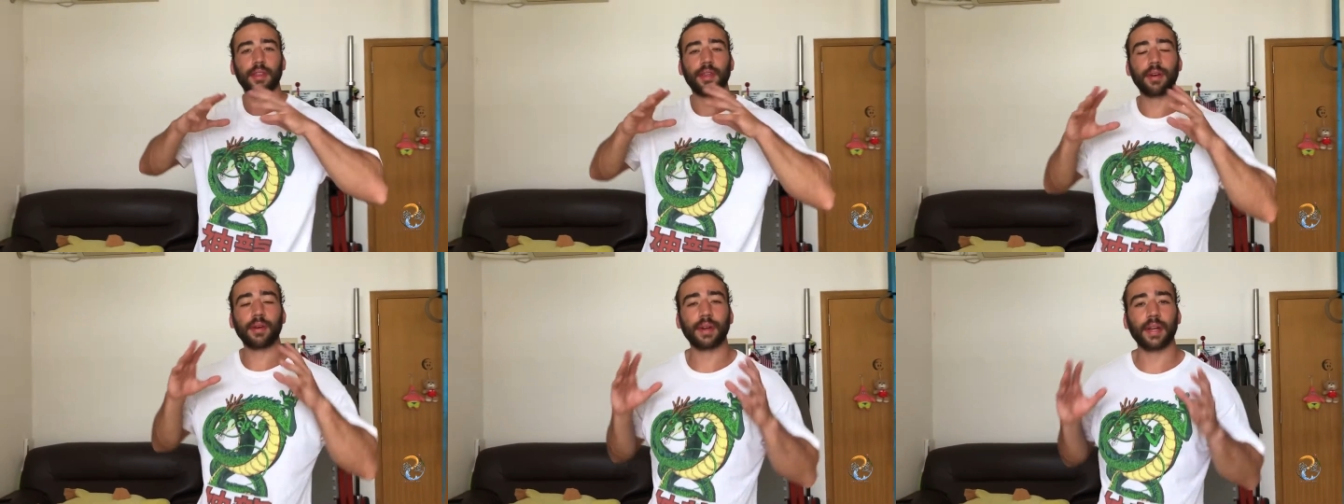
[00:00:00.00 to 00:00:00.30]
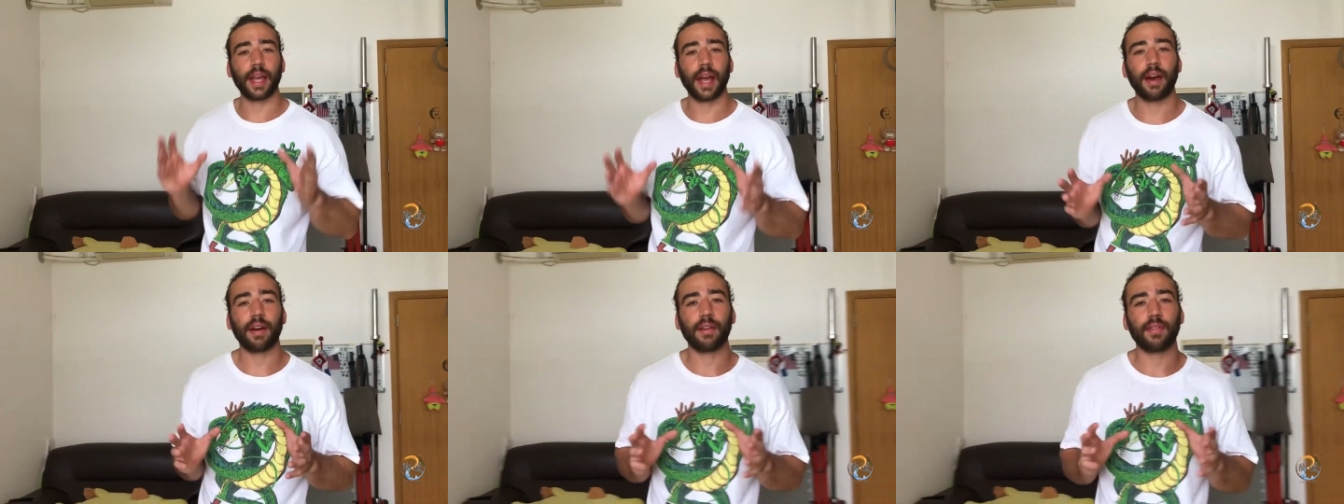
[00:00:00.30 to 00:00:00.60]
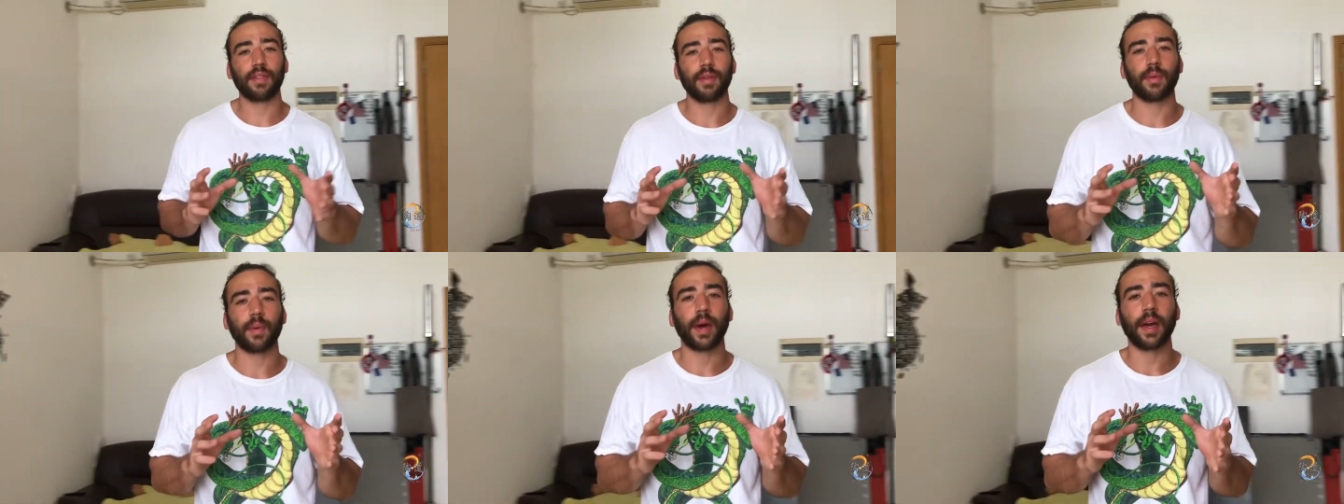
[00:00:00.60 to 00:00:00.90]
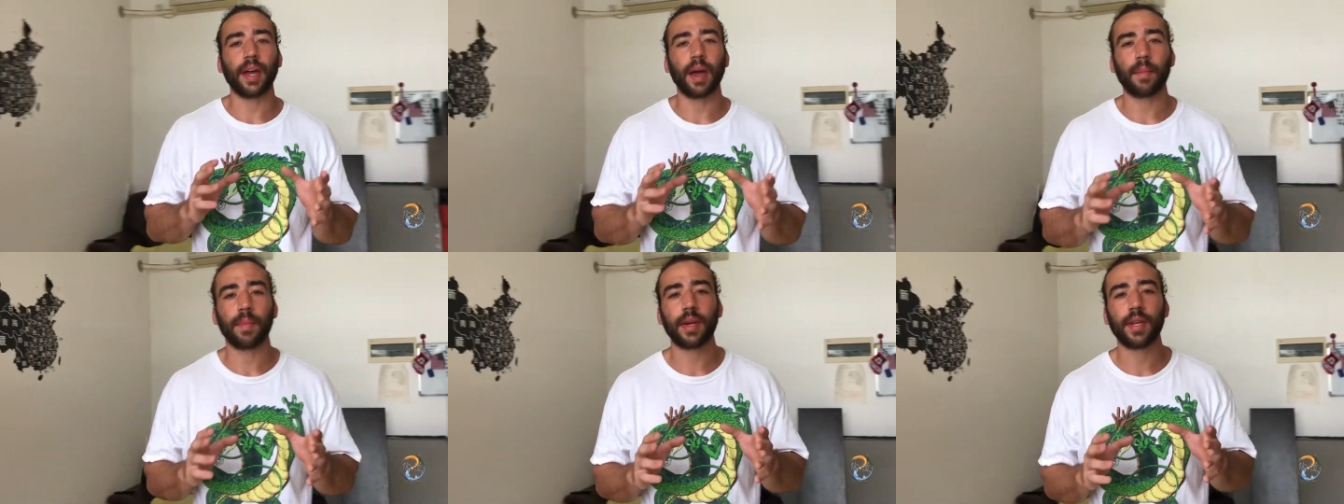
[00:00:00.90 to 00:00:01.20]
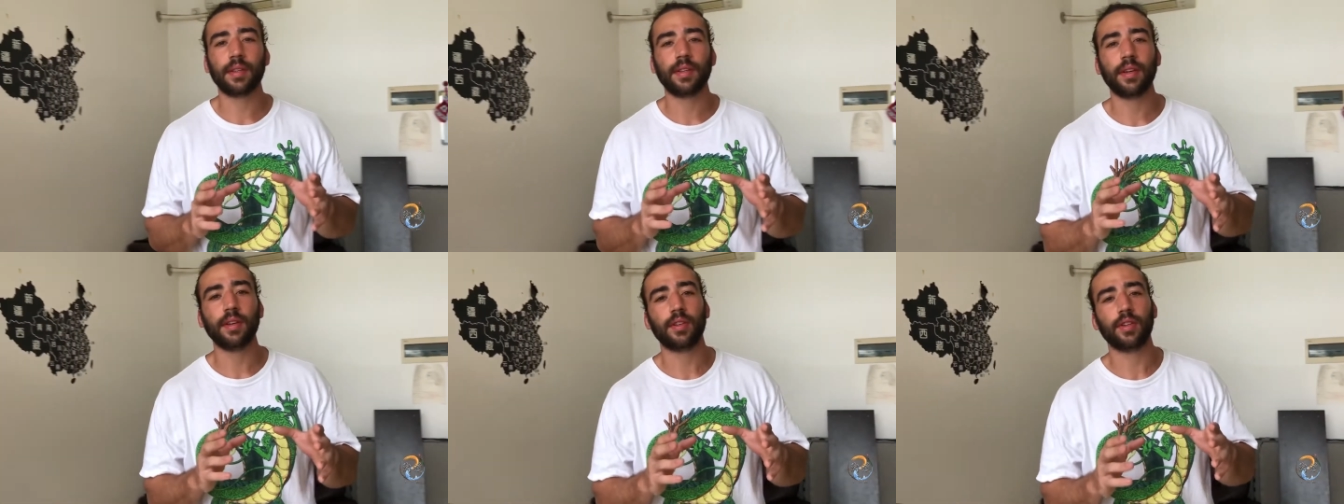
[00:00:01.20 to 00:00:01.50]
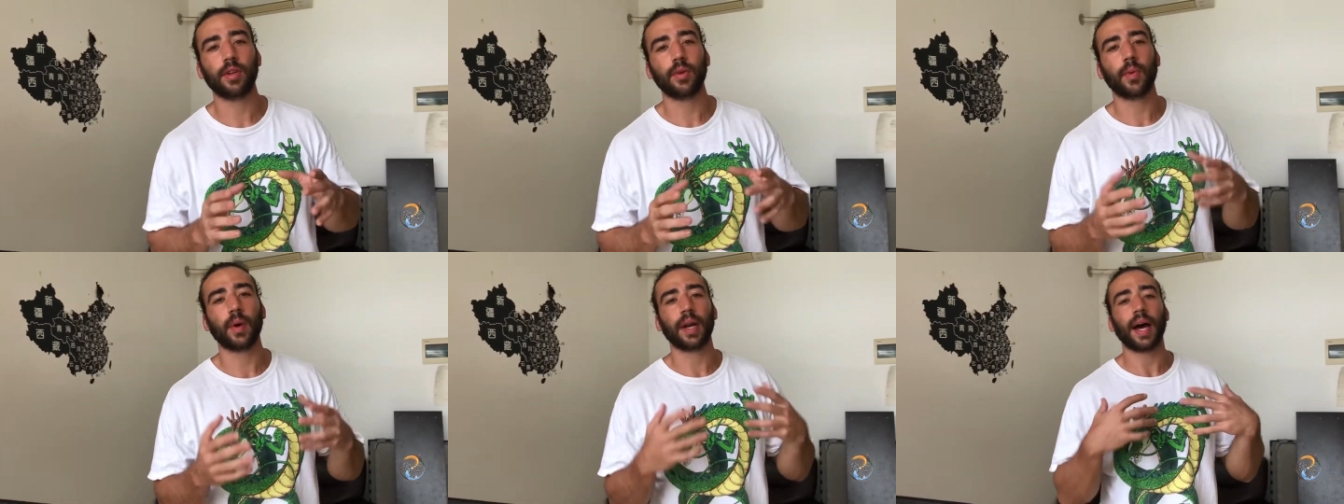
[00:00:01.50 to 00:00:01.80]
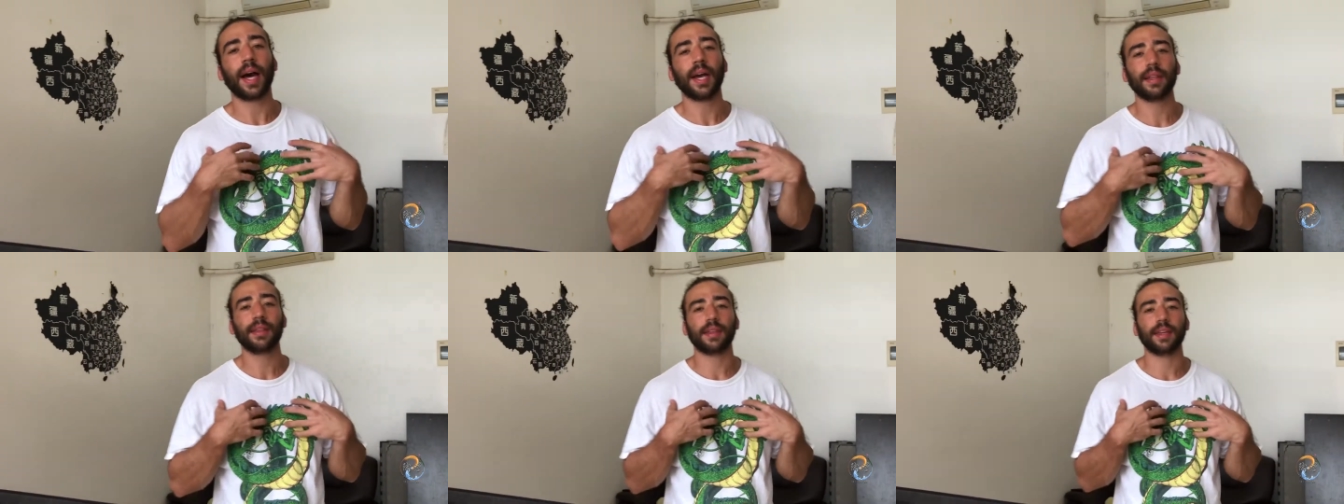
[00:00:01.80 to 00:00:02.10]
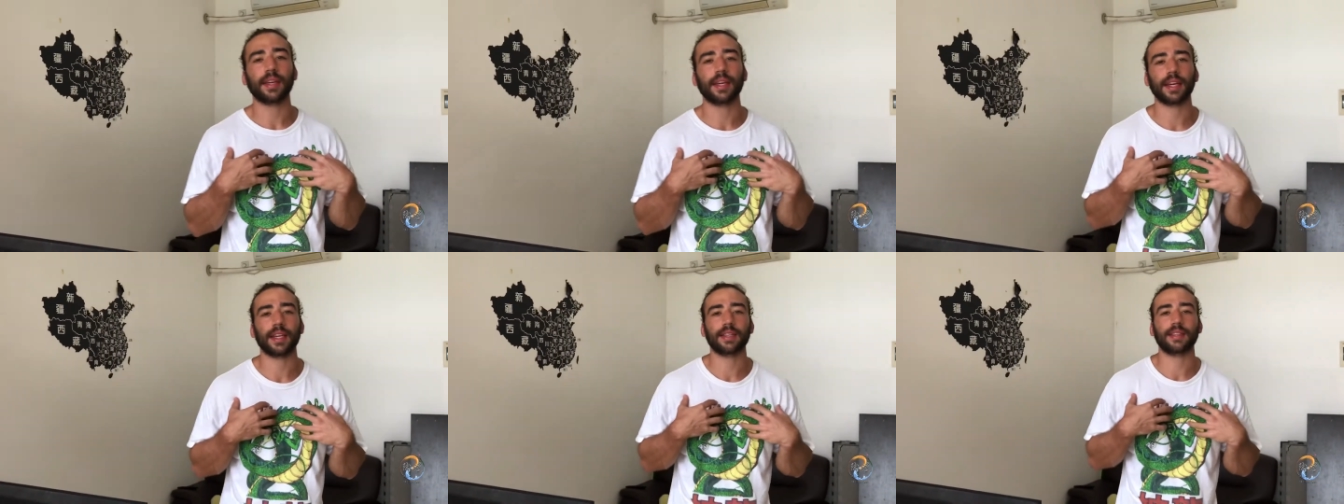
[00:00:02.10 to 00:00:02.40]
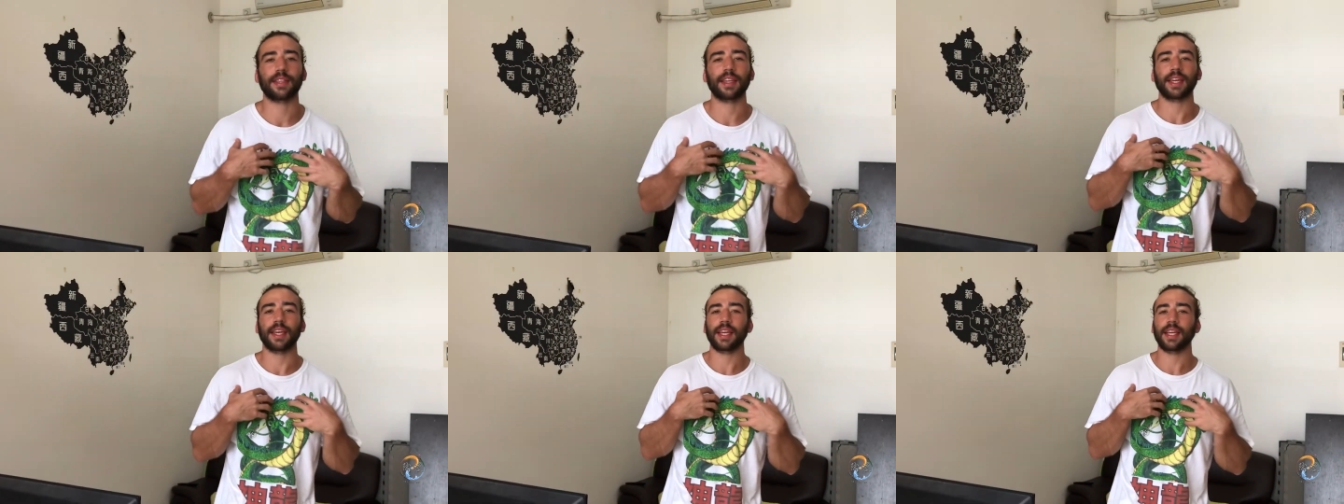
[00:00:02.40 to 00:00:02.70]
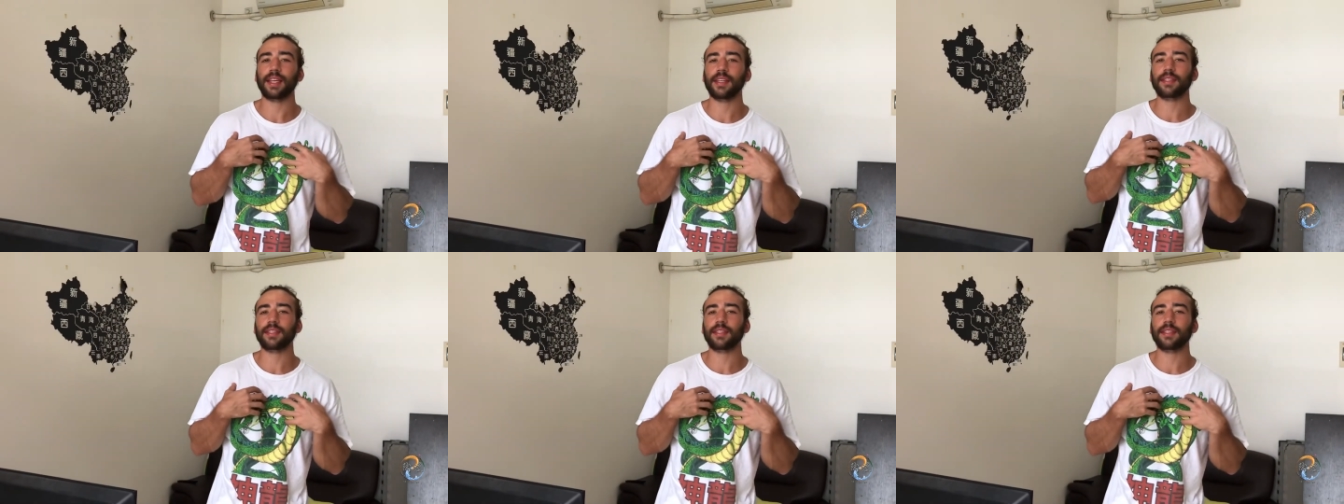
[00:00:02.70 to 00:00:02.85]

theory out of the way, I'm going to teach you what I think is the